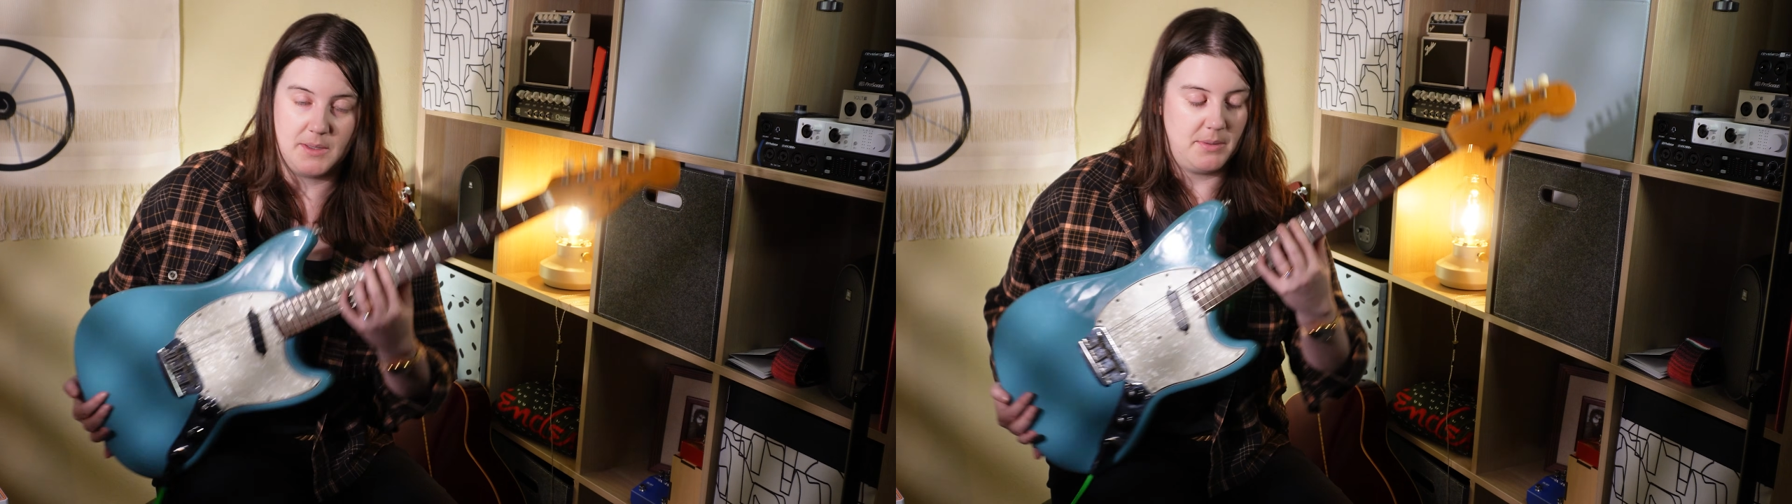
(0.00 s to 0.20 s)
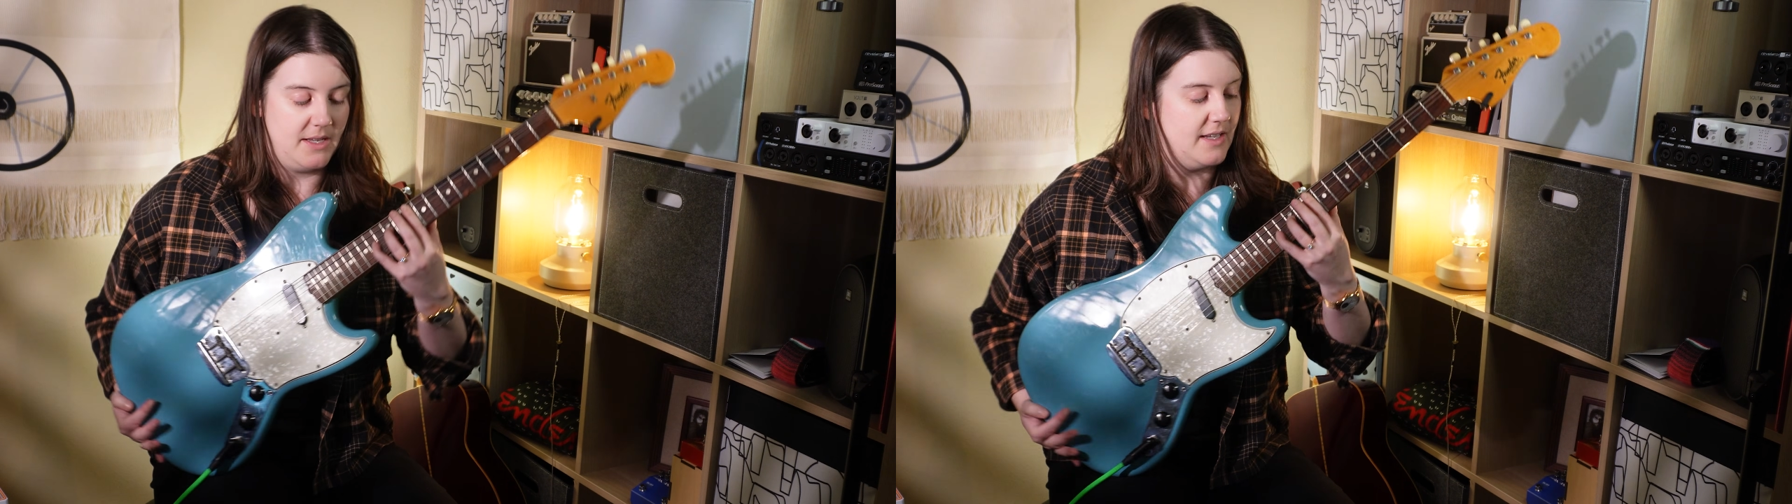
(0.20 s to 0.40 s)

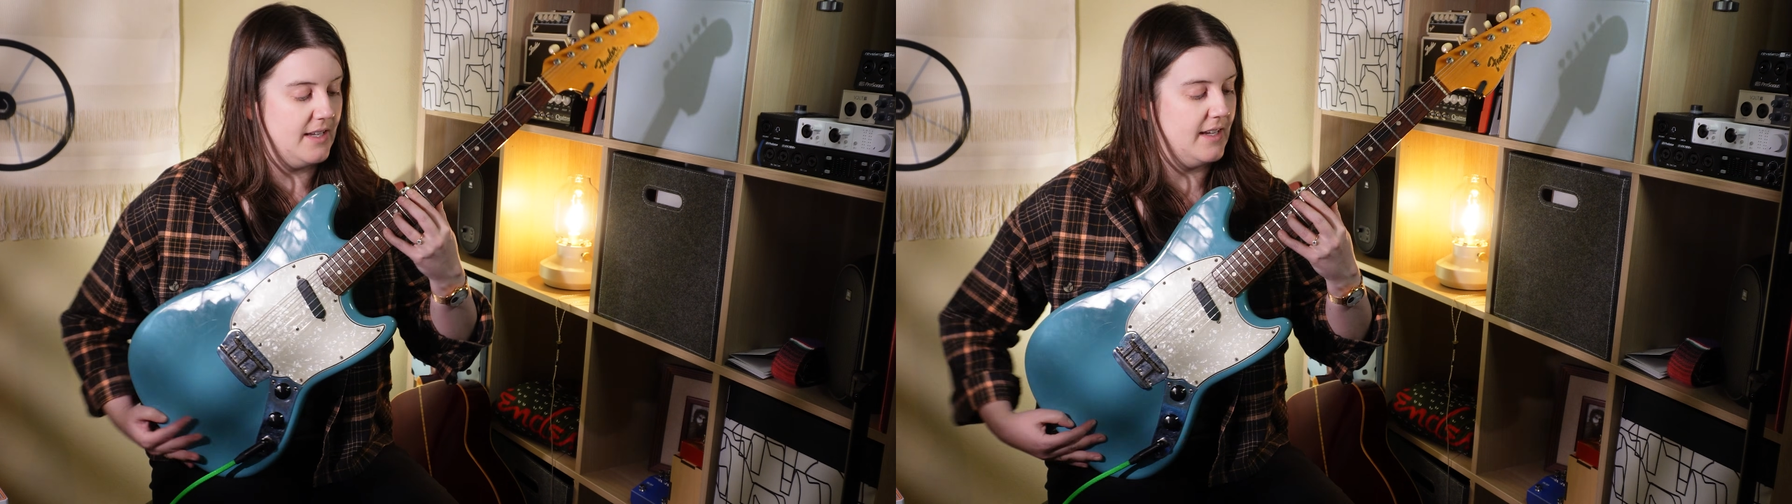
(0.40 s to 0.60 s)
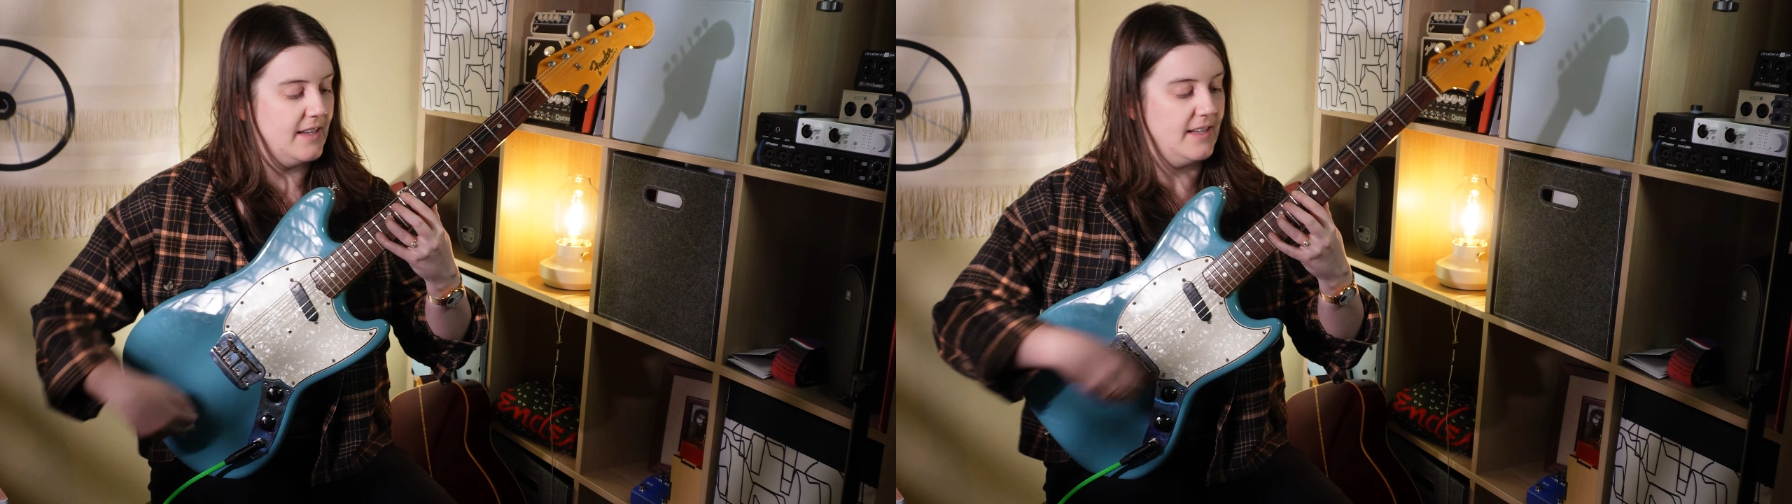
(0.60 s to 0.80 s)

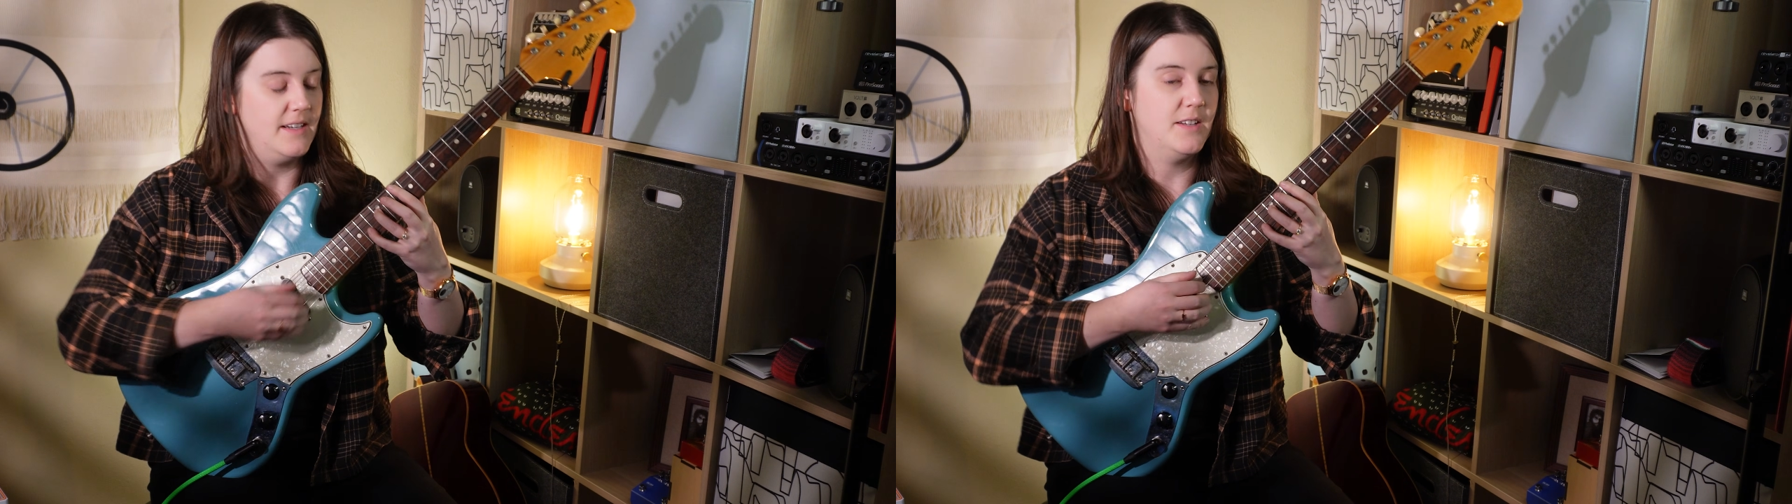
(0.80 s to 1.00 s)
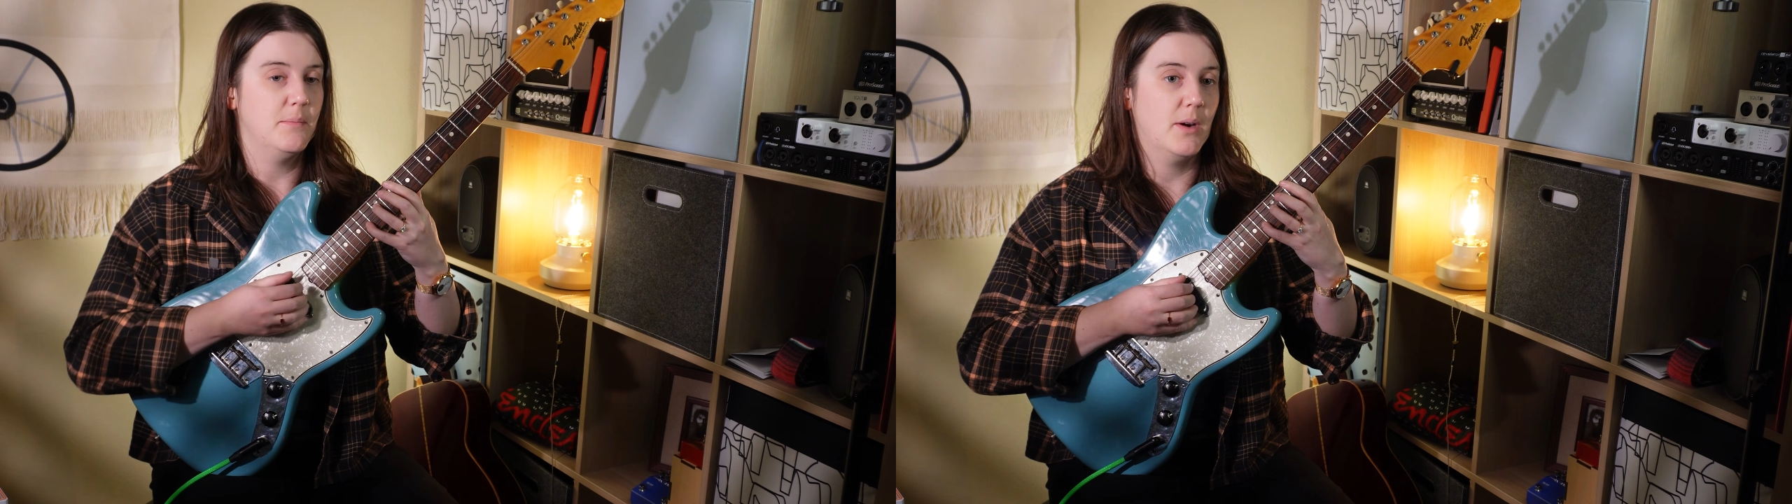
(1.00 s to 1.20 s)
pinky and I
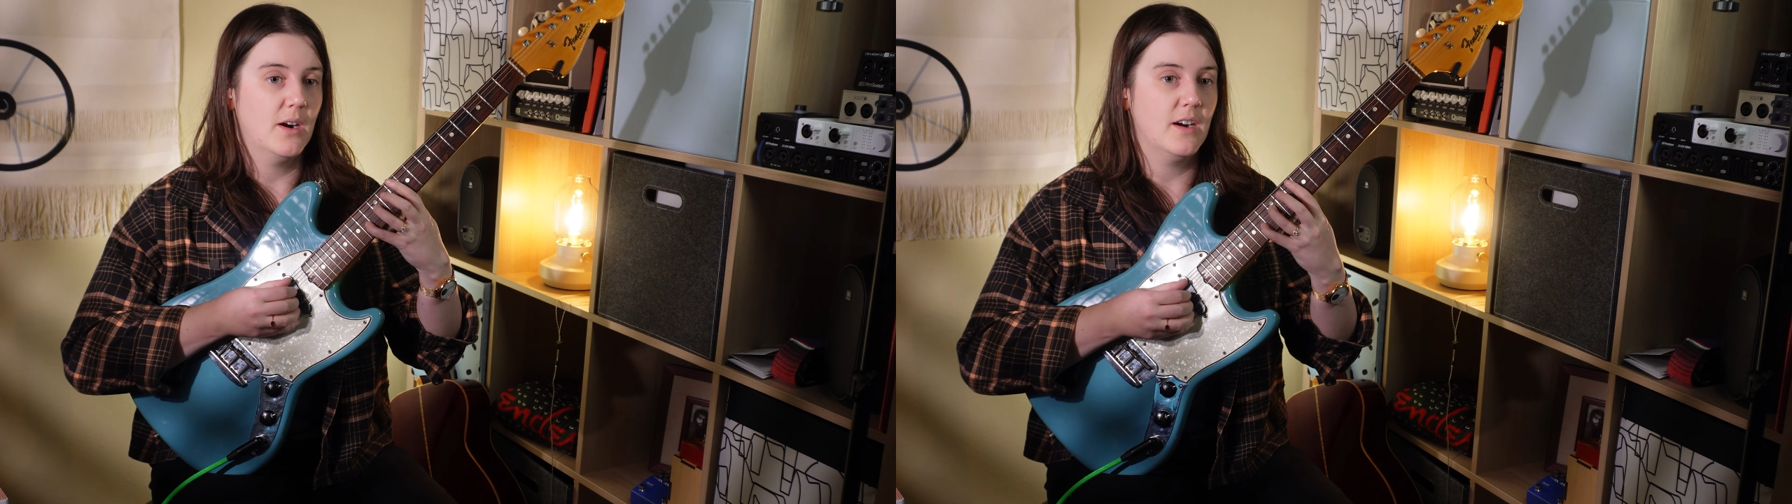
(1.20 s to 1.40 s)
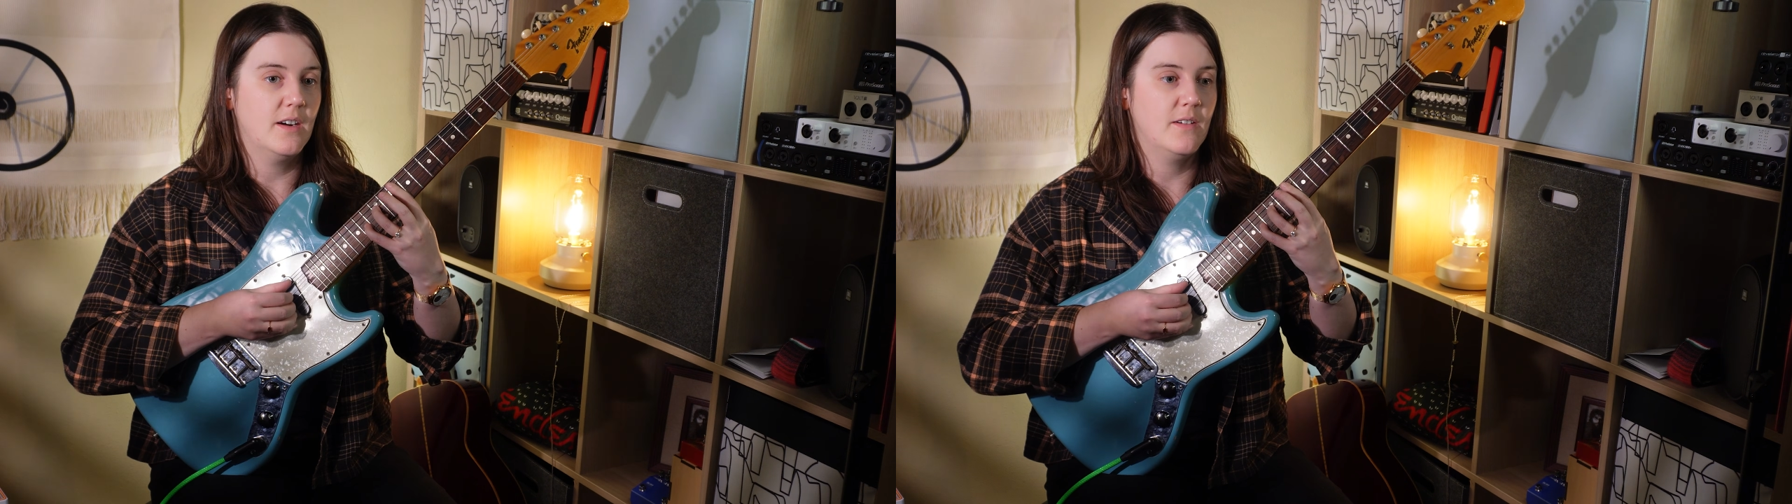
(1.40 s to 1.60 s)
need to
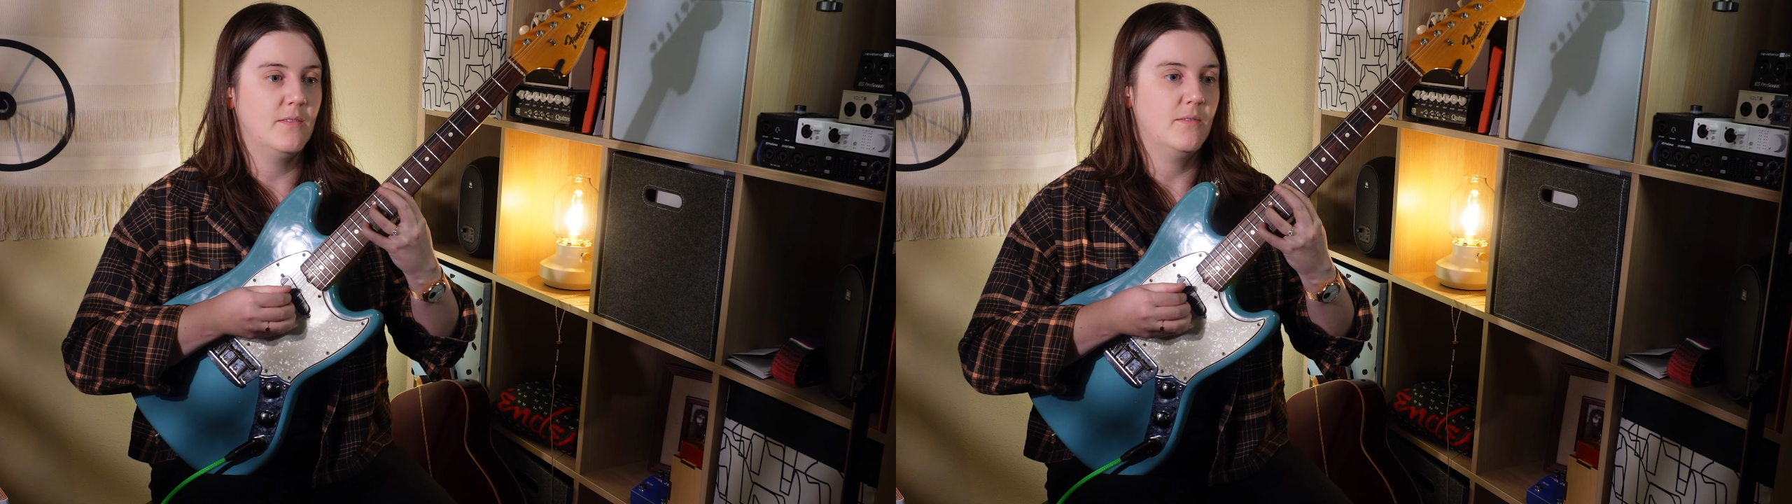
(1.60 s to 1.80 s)
bar.